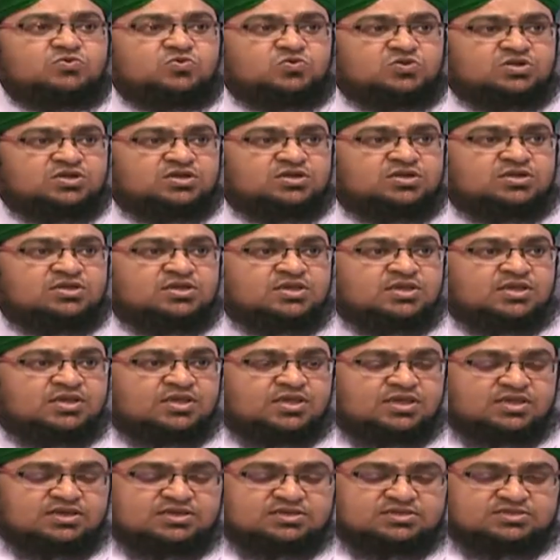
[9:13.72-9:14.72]
Quran
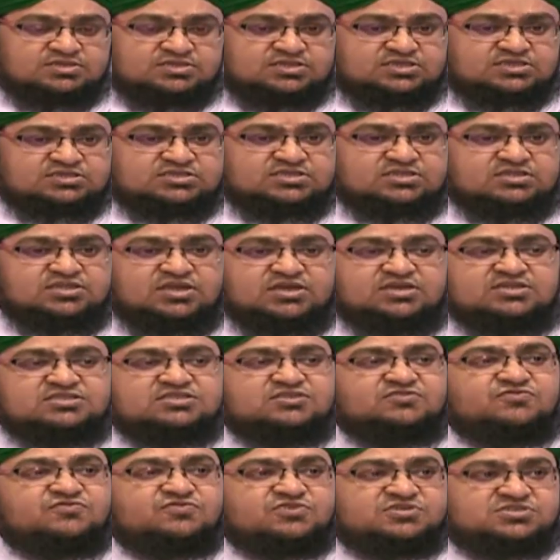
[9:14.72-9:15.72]
and Hadith. That is
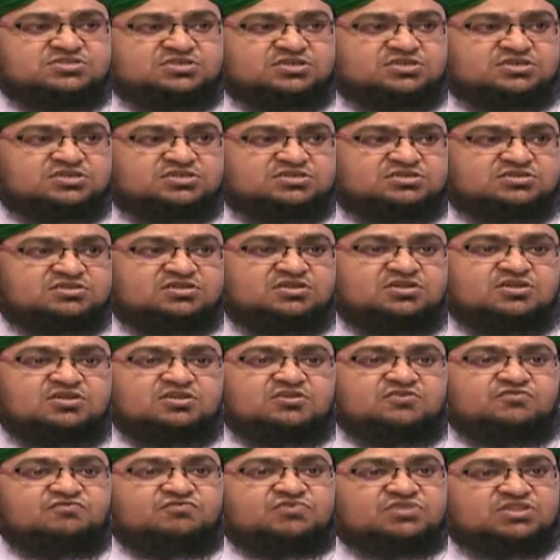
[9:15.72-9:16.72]
the first condition.
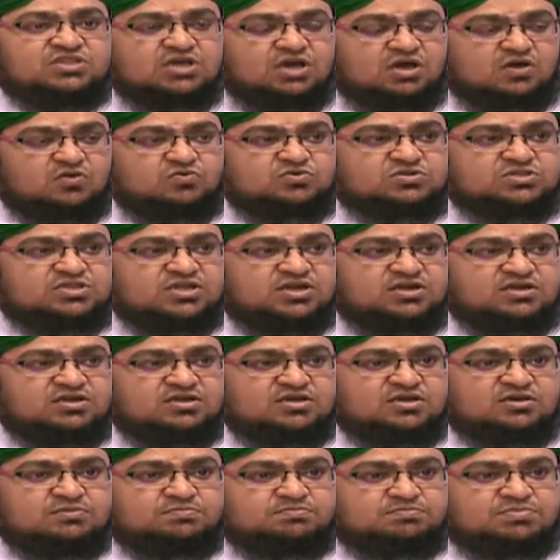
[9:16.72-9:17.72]
Without
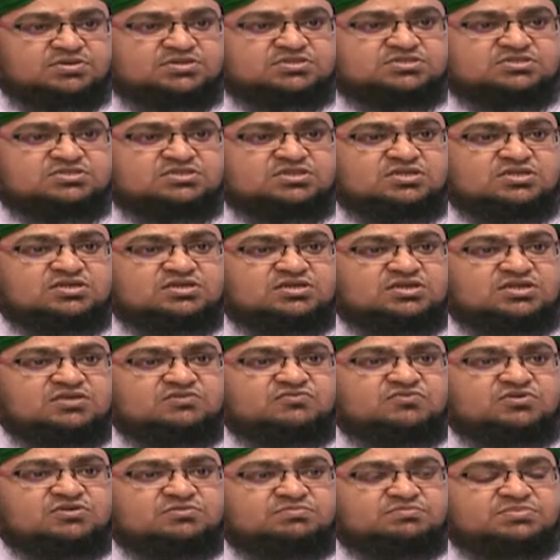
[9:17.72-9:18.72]
that, a person
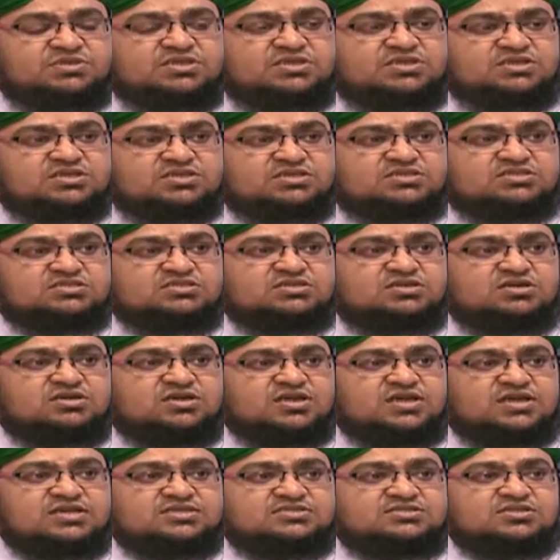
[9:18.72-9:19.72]
never be
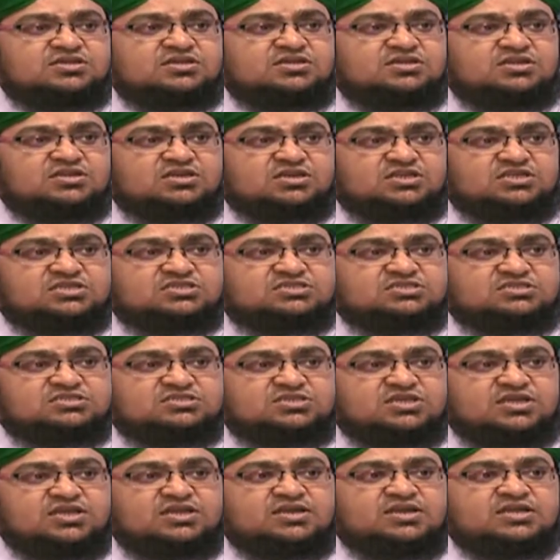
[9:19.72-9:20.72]
considered as a
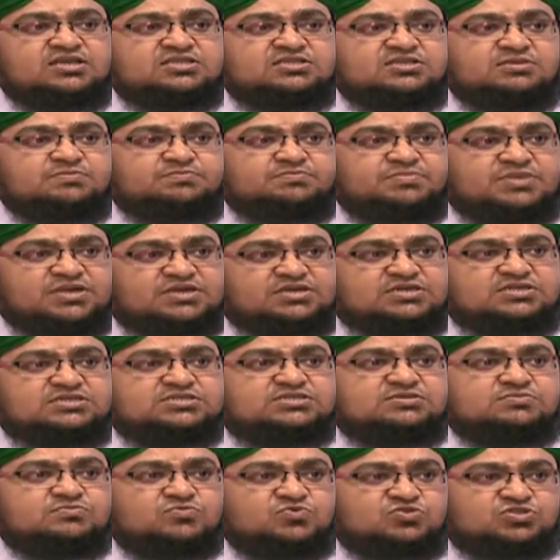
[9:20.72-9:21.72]
religious and as a
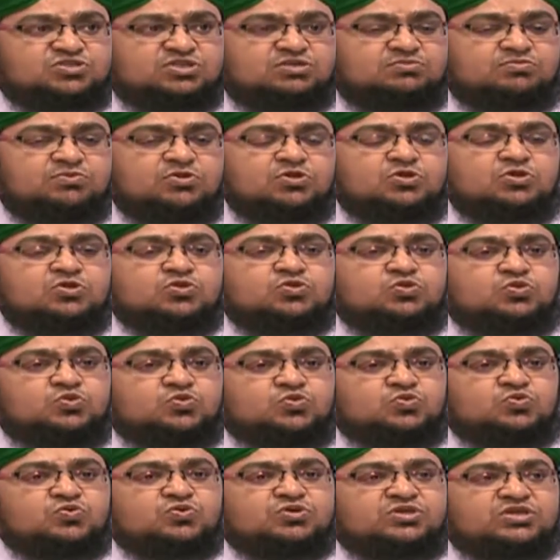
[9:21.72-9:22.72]
practicing Muslim,
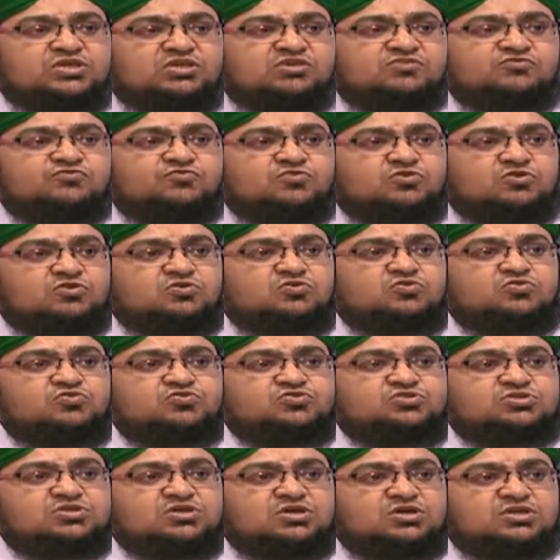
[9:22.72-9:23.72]
though he
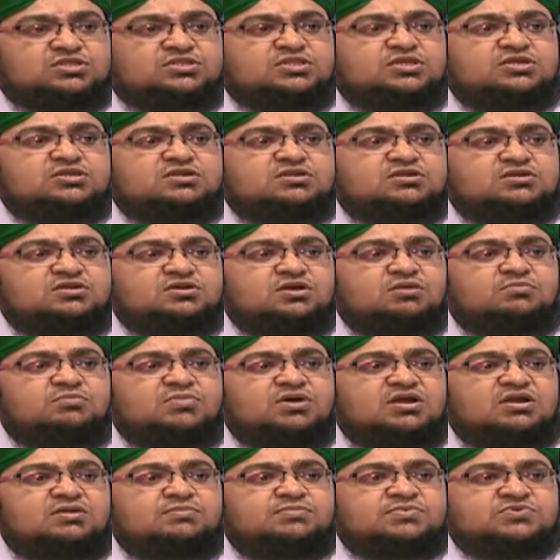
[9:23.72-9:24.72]
follows other
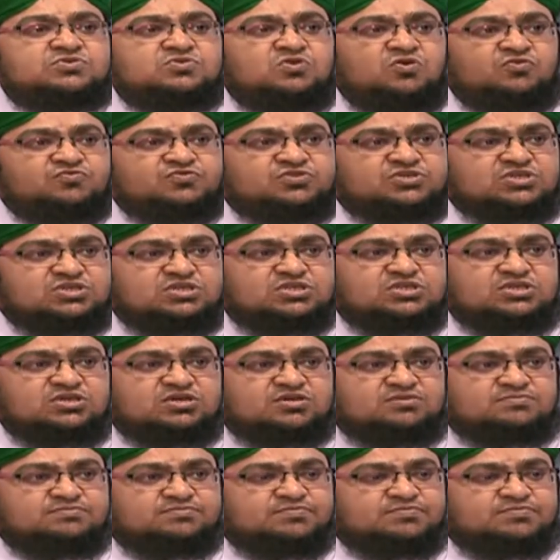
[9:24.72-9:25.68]
commandments of Sharia